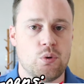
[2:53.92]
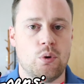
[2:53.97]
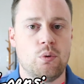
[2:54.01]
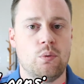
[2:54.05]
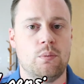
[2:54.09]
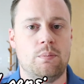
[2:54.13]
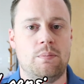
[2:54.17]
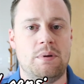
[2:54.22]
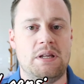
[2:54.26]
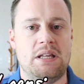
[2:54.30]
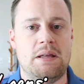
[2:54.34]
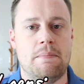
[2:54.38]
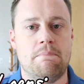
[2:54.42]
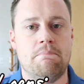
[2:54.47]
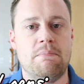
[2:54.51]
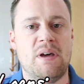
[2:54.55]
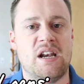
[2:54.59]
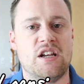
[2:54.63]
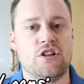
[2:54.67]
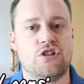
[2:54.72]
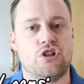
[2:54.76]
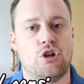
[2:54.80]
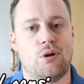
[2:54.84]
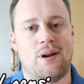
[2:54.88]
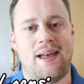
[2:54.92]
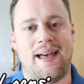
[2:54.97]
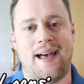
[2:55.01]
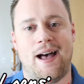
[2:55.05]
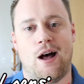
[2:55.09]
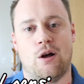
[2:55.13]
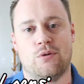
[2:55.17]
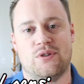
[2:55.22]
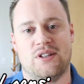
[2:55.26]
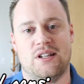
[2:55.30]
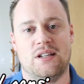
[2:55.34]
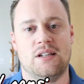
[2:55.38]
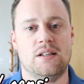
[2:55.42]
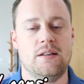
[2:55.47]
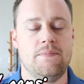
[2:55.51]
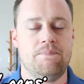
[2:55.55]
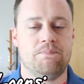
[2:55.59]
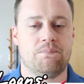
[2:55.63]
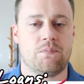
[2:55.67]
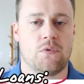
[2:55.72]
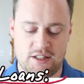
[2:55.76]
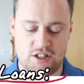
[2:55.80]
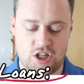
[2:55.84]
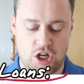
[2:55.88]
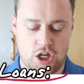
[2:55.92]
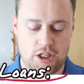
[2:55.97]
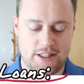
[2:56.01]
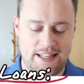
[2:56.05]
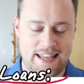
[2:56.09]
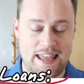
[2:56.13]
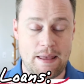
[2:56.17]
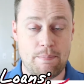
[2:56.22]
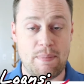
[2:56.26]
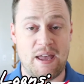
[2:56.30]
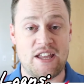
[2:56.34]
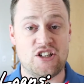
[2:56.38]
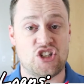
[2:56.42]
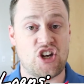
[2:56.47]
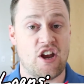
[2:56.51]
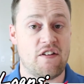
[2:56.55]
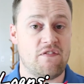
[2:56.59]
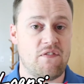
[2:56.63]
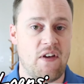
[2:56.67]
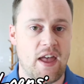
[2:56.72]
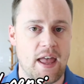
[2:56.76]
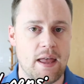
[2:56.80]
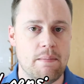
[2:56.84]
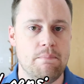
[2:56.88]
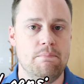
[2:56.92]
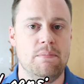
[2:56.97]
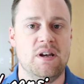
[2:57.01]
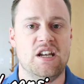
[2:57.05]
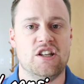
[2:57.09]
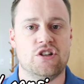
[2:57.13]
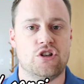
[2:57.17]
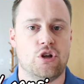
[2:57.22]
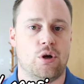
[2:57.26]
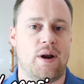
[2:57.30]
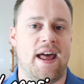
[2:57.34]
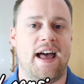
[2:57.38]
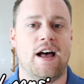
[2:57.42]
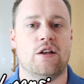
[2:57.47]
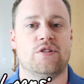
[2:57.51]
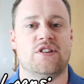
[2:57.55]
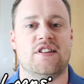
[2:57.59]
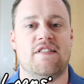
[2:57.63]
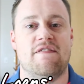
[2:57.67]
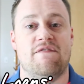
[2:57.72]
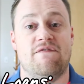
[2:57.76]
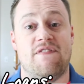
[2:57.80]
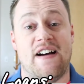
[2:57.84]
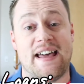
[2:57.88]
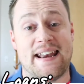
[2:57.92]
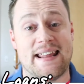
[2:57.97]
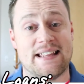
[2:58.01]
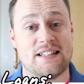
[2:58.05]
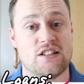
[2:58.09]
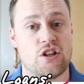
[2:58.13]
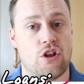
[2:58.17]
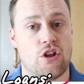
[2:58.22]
one would be Minnesota Housing. It's called MHFA, Minnesota Housing Finance